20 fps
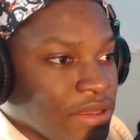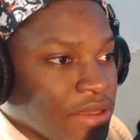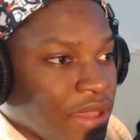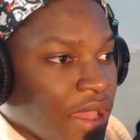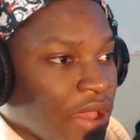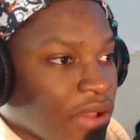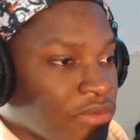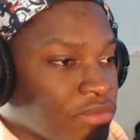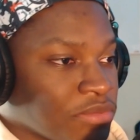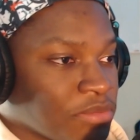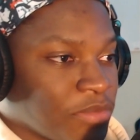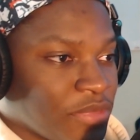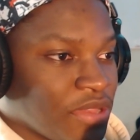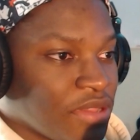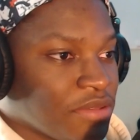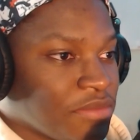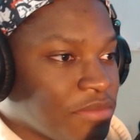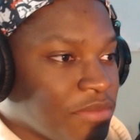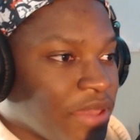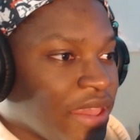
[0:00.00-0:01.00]
Oh
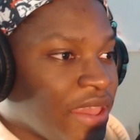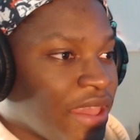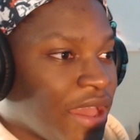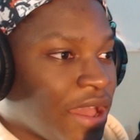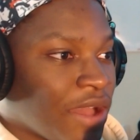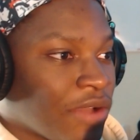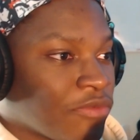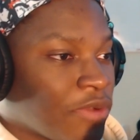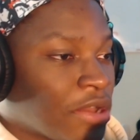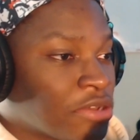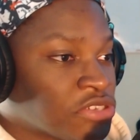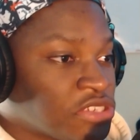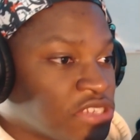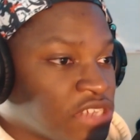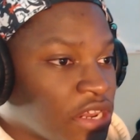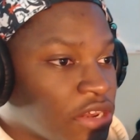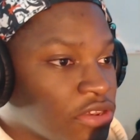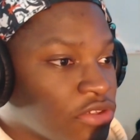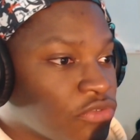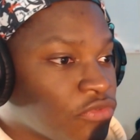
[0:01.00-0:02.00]
man, I'll
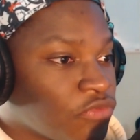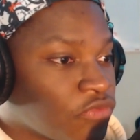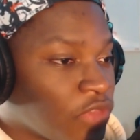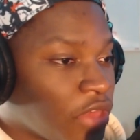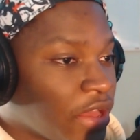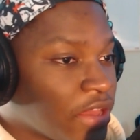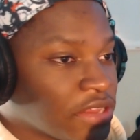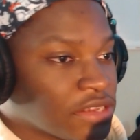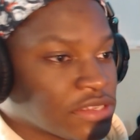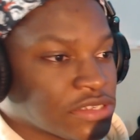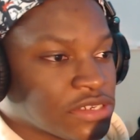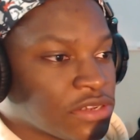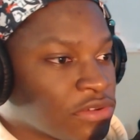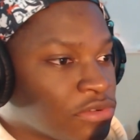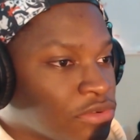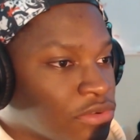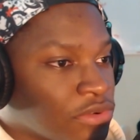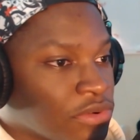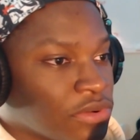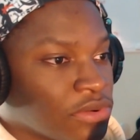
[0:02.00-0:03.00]
send you flying
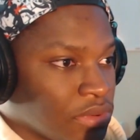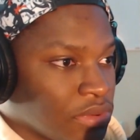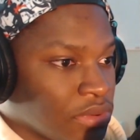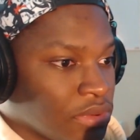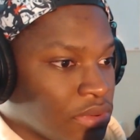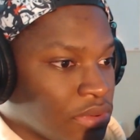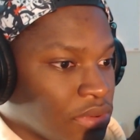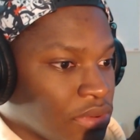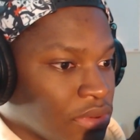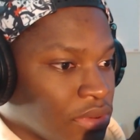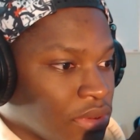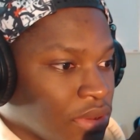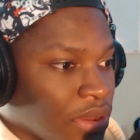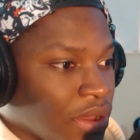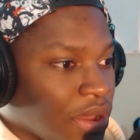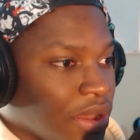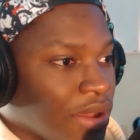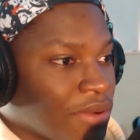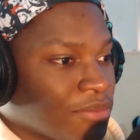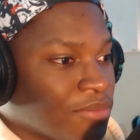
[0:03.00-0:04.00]
too.
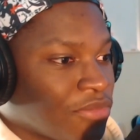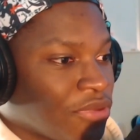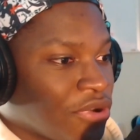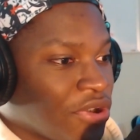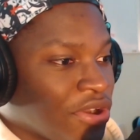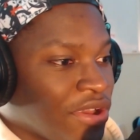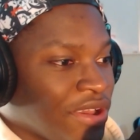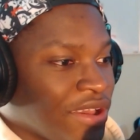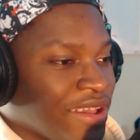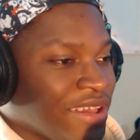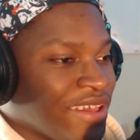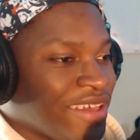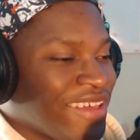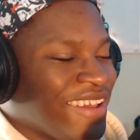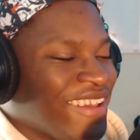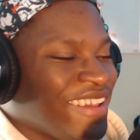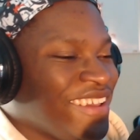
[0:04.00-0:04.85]
Bruh.